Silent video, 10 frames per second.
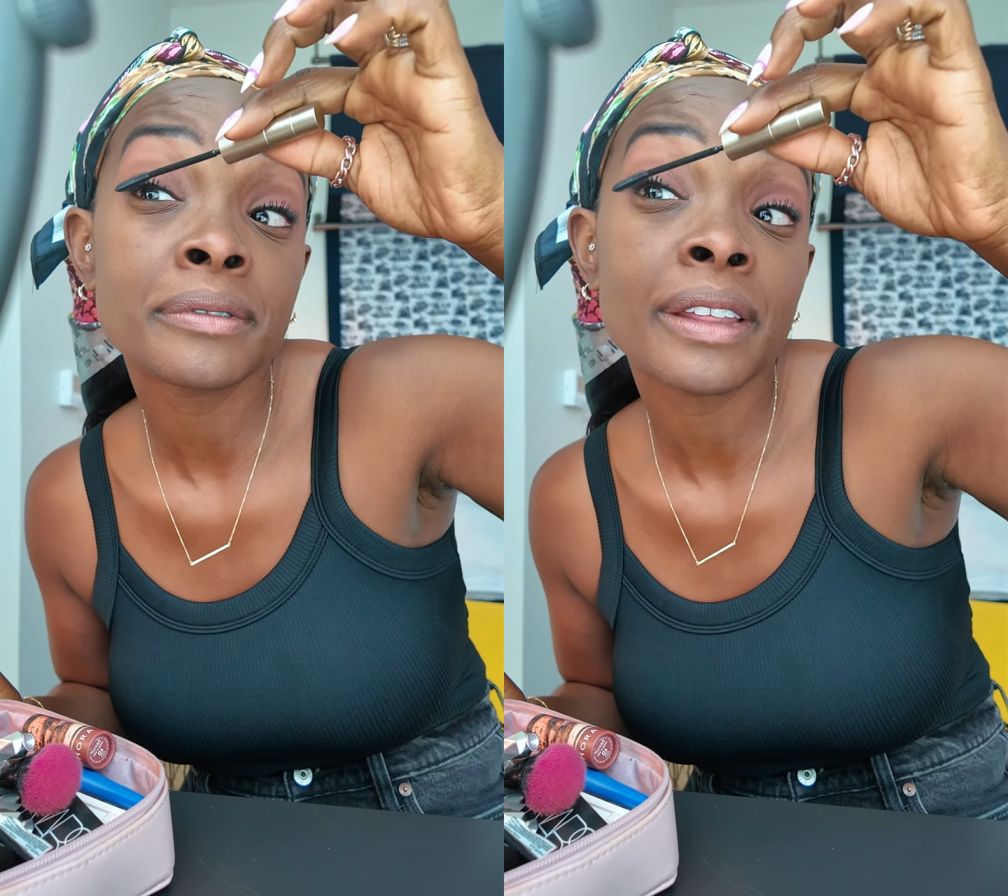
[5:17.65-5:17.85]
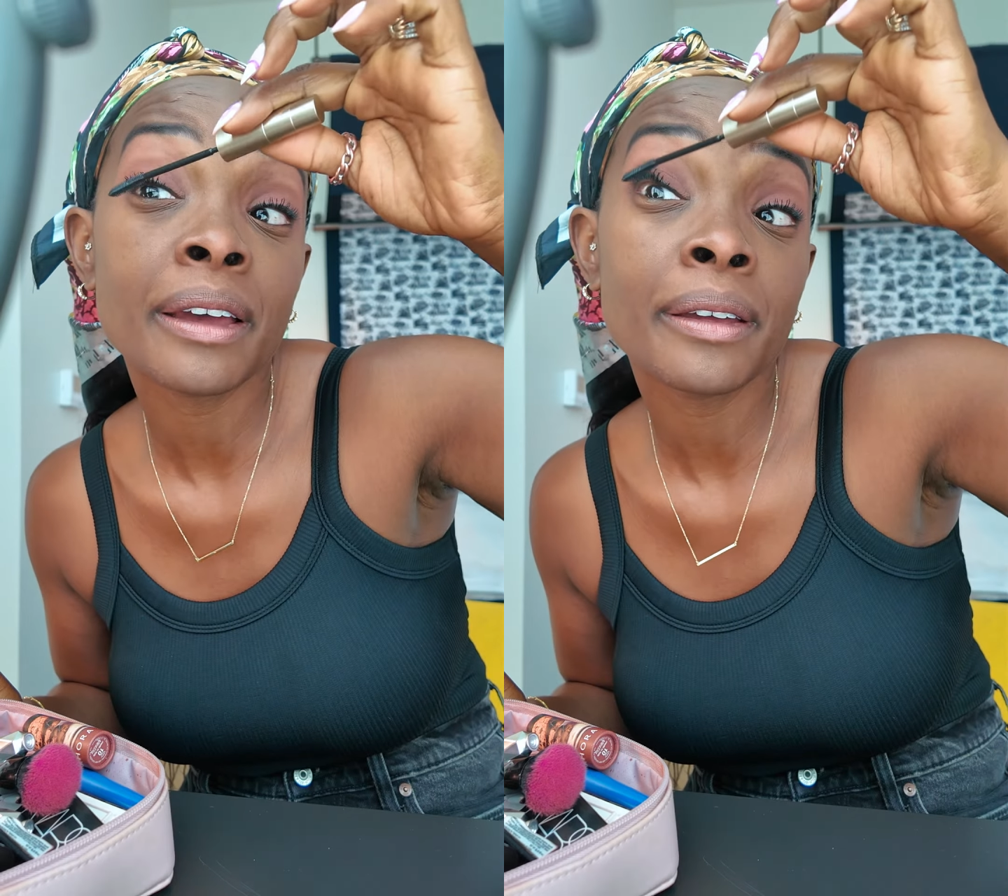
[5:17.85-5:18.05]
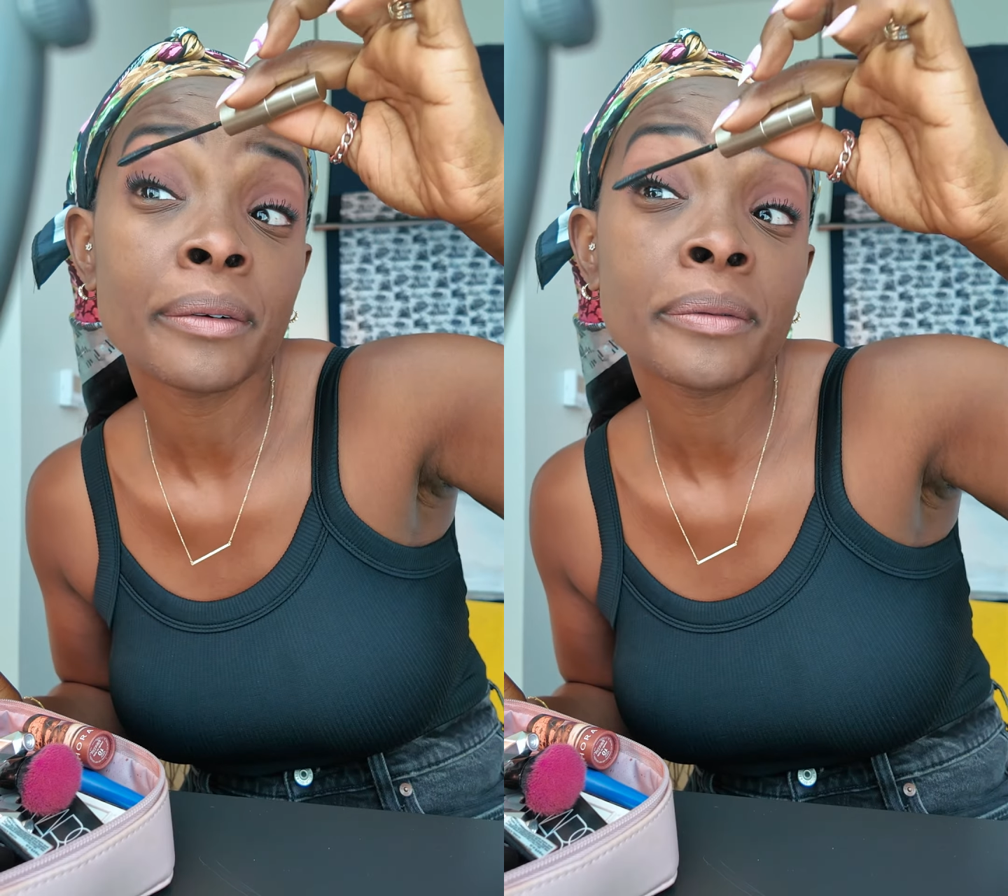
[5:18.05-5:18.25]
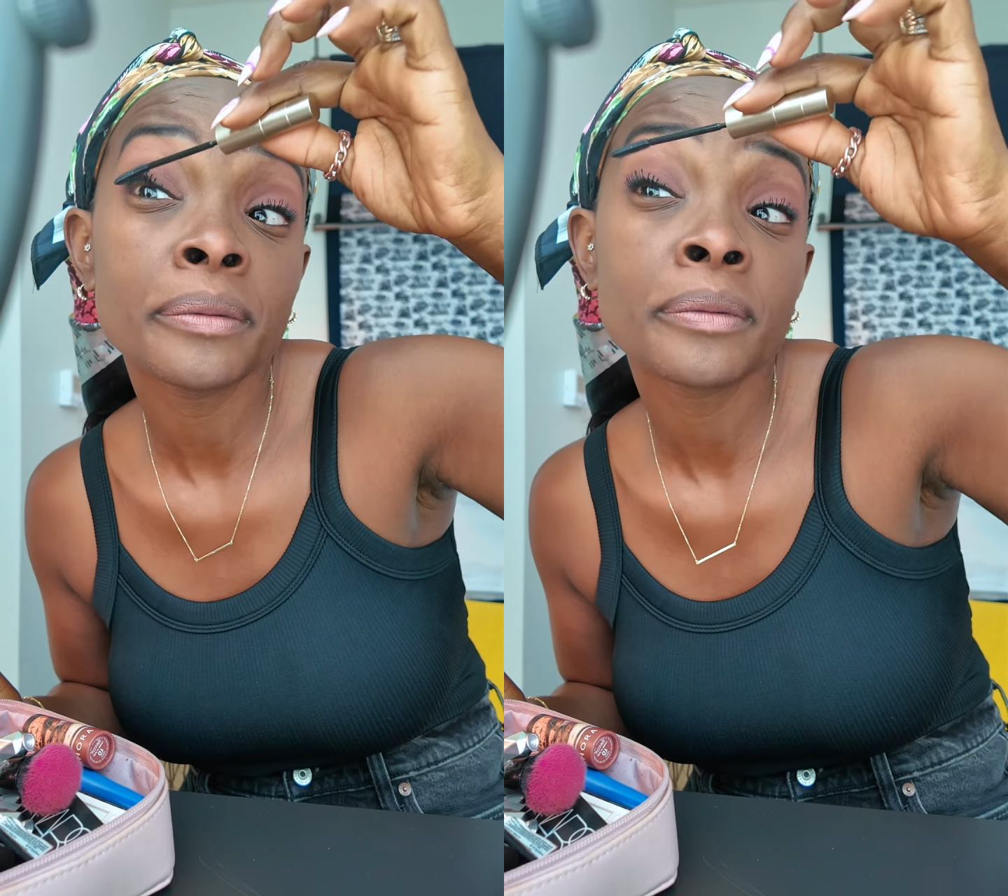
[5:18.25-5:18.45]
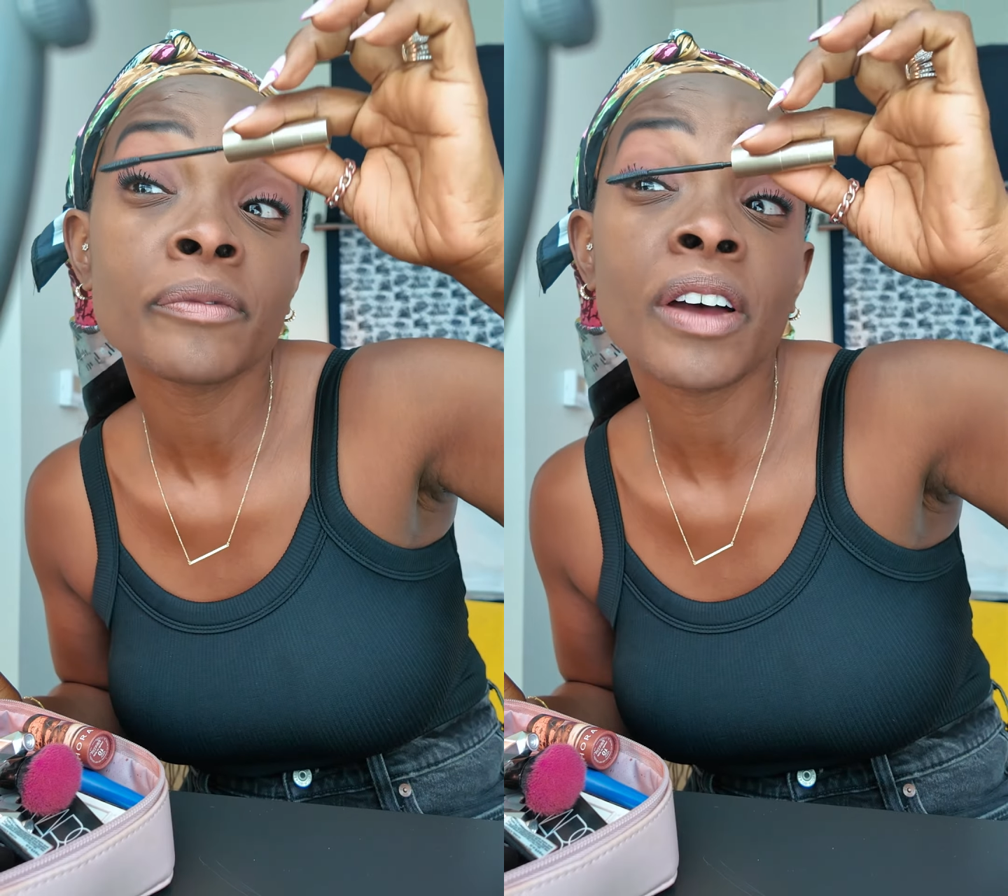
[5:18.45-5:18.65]
that
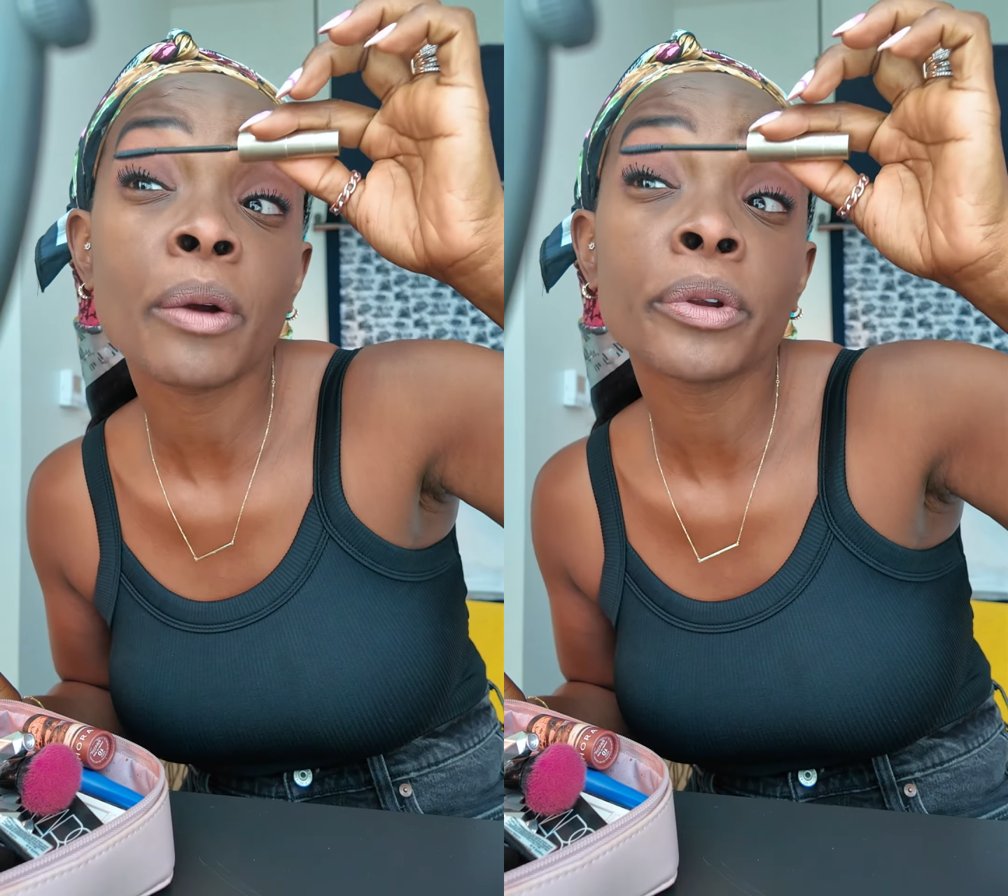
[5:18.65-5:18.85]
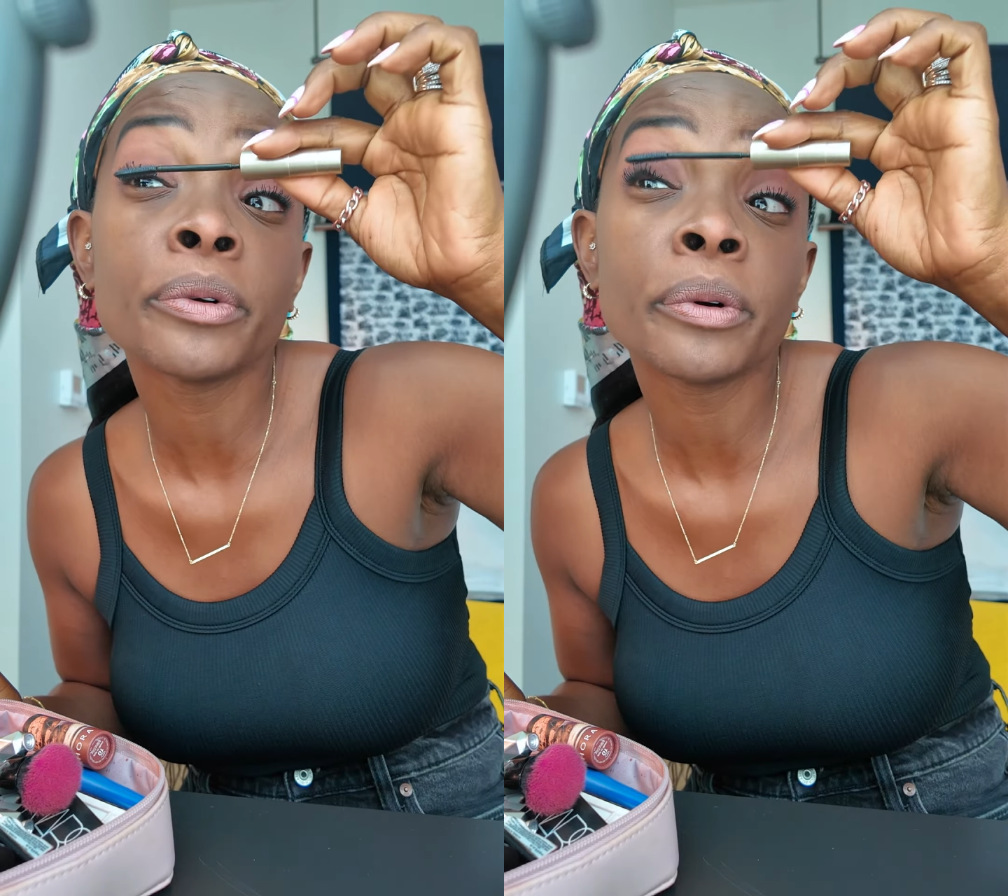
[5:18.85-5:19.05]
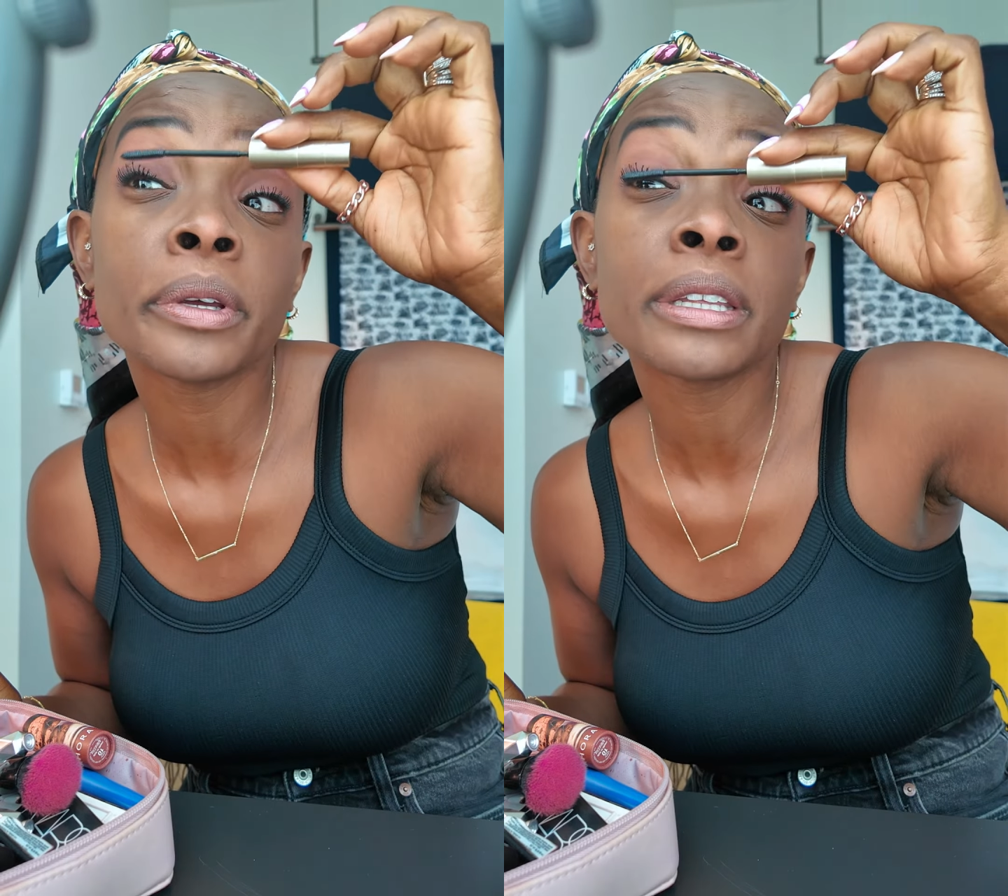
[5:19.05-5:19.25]
vow renewal